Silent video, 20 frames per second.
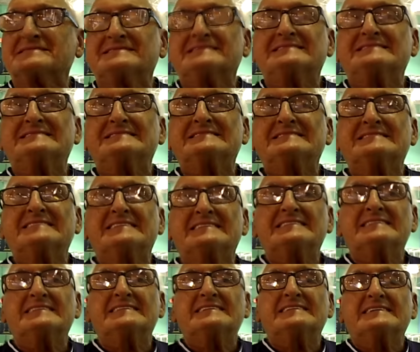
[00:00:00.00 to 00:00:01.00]
You have to work
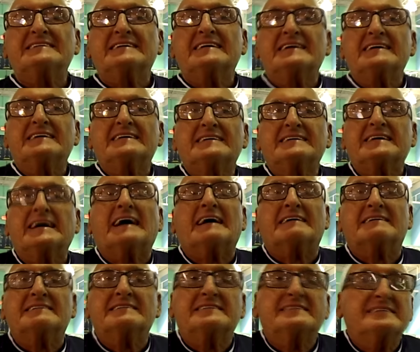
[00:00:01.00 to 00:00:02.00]
today, is that correct? Yeah.